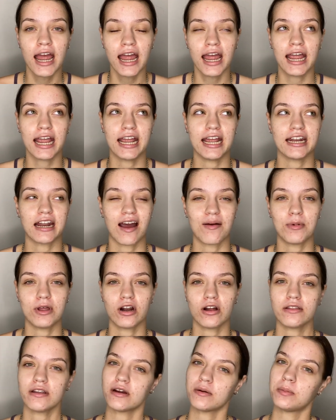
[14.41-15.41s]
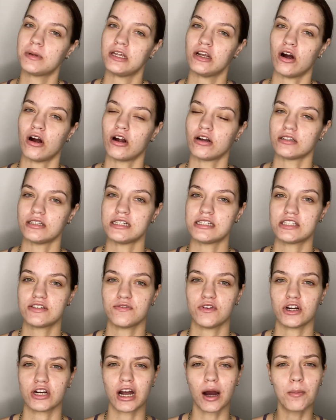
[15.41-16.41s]
and I've been on their PR list
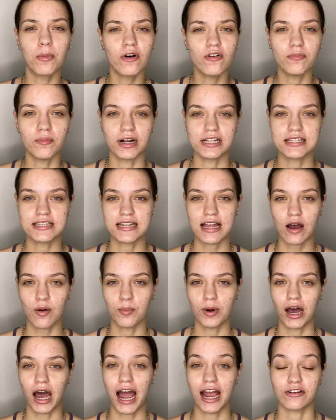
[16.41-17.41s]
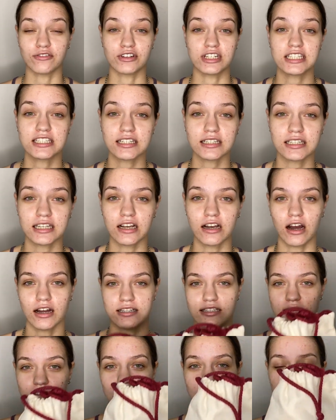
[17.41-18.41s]
for a couple of months now, but I recently got
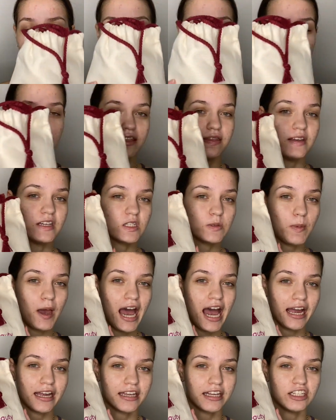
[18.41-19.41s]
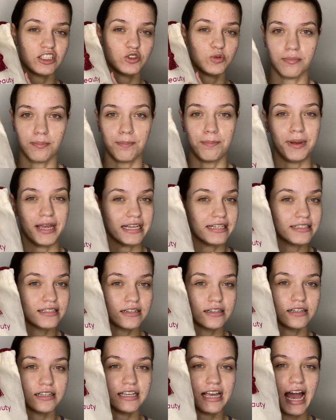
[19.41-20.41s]
sent this package.
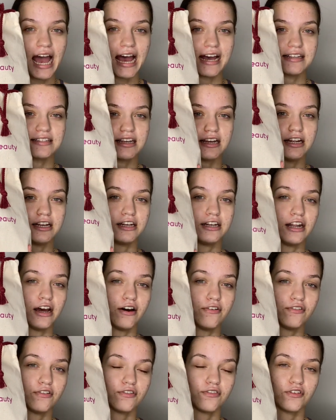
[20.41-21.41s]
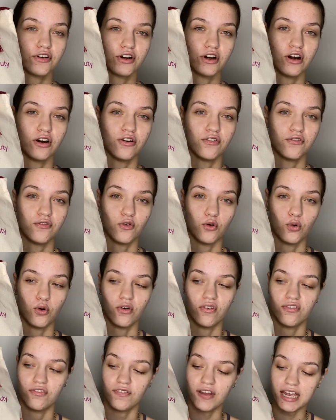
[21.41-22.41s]
Basically has enough for a full
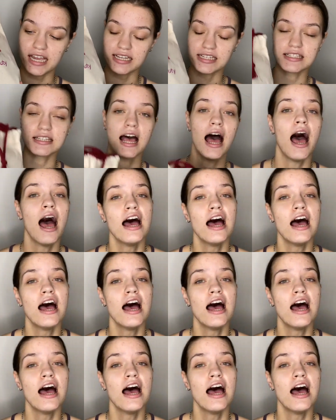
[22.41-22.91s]
face.